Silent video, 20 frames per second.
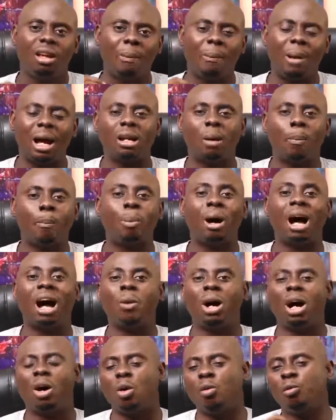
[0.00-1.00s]
by the
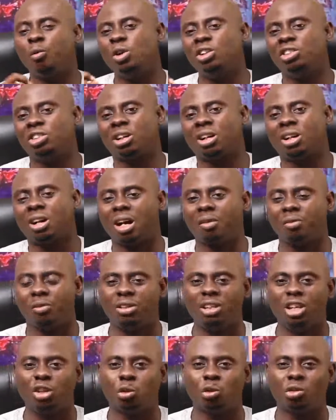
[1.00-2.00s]
power of
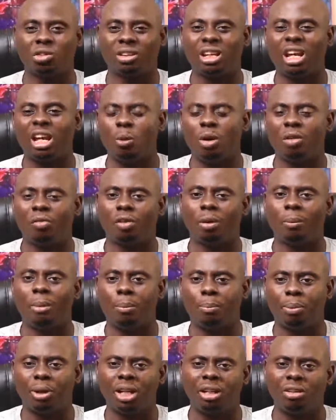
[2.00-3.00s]
witchcraft, they should stay away from
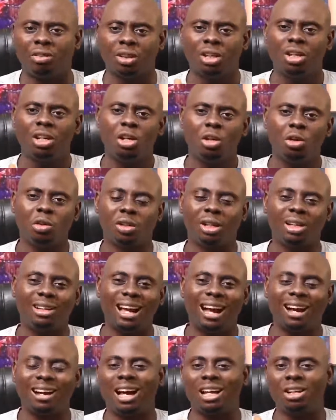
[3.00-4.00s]
airplanes. You see,
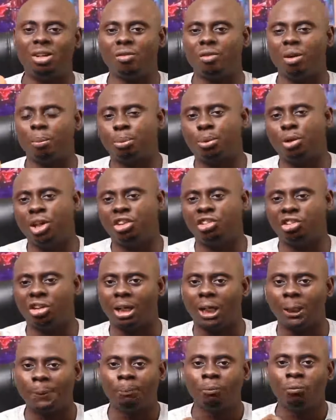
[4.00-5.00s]
that kind of a
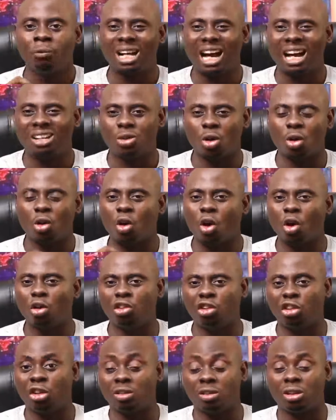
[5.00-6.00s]
preacher has
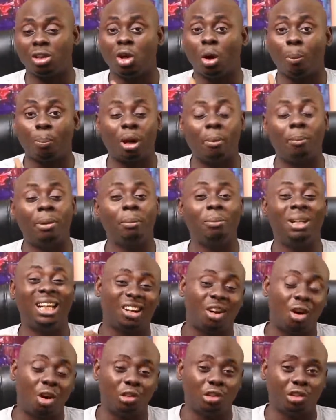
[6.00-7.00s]
unconsciously or probably
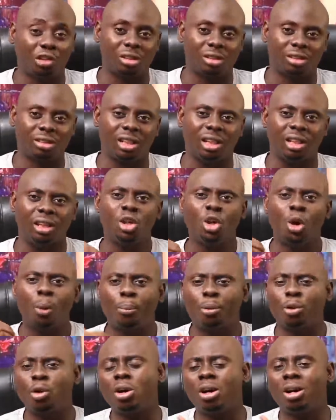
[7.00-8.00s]
consciously
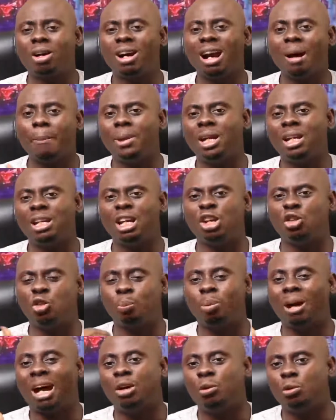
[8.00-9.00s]
programming his
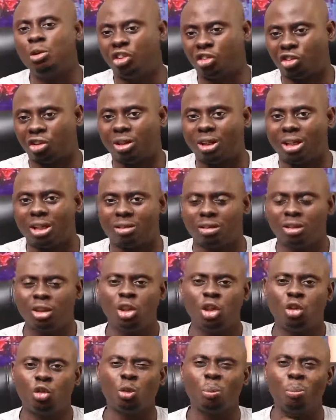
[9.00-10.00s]
parishioners
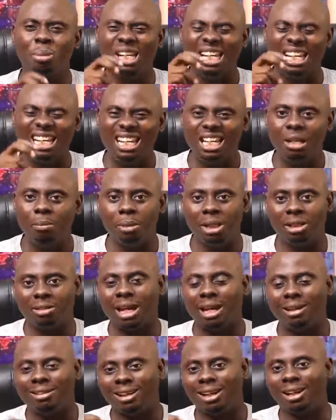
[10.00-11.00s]
to be
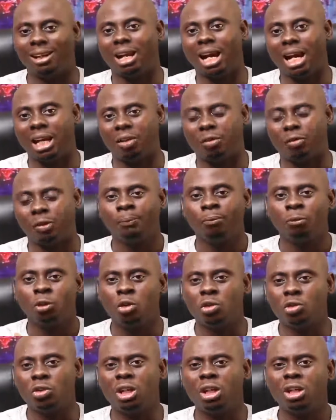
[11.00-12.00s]
limited in life.
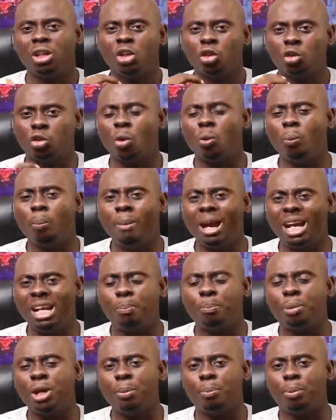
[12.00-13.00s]
You see, so
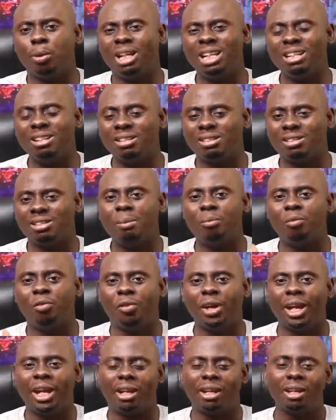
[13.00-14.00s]
many people in the same
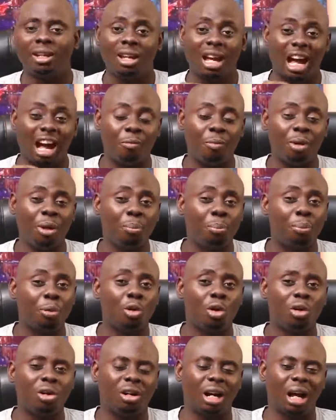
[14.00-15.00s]
vein have been
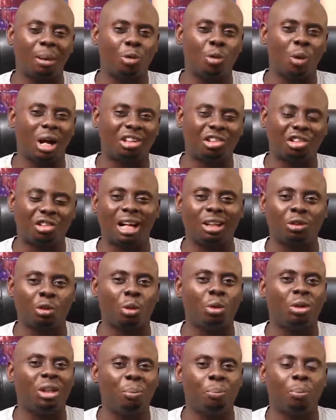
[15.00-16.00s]
programmed to
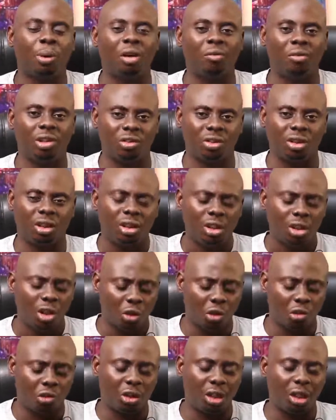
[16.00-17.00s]
attract only poverty.
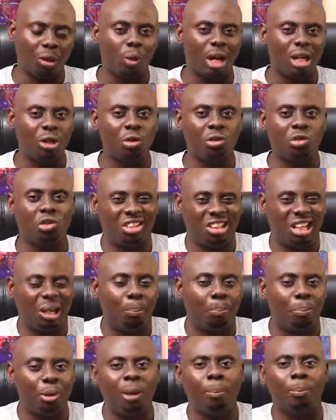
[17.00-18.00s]
You see, when you
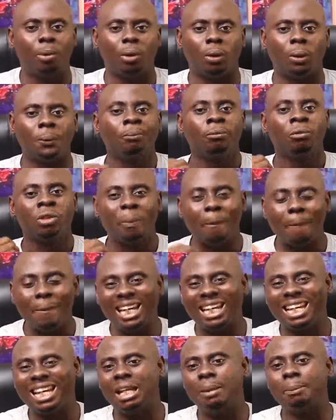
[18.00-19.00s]
see people
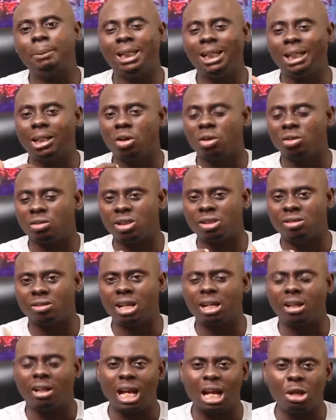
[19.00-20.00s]
making money
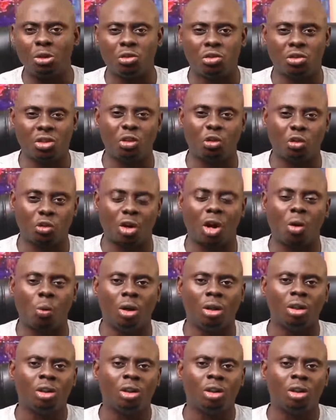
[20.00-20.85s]
consistently and you see someone